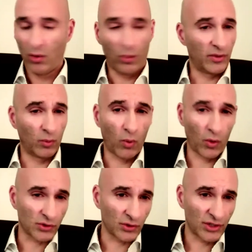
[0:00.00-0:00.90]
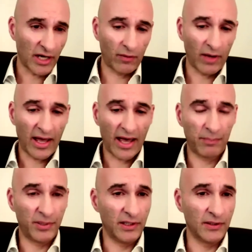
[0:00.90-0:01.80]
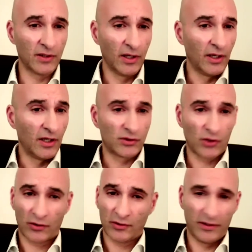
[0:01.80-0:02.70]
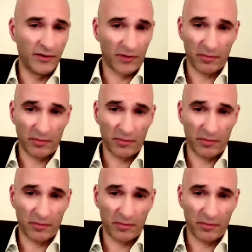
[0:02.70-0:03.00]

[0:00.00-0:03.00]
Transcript: when the wars on terror happened, certainly